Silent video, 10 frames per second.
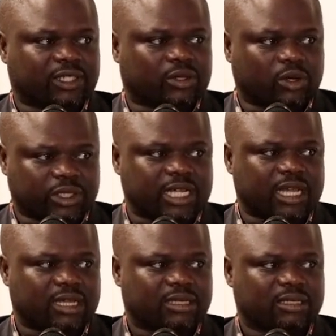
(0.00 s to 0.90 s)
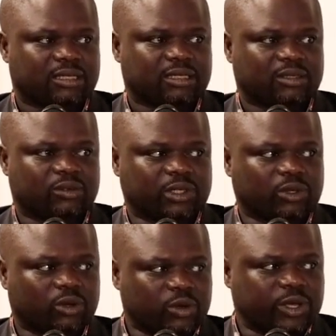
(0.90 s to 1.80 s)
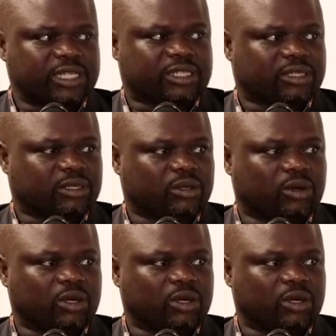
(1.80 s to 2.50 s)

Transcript: quarter, we always all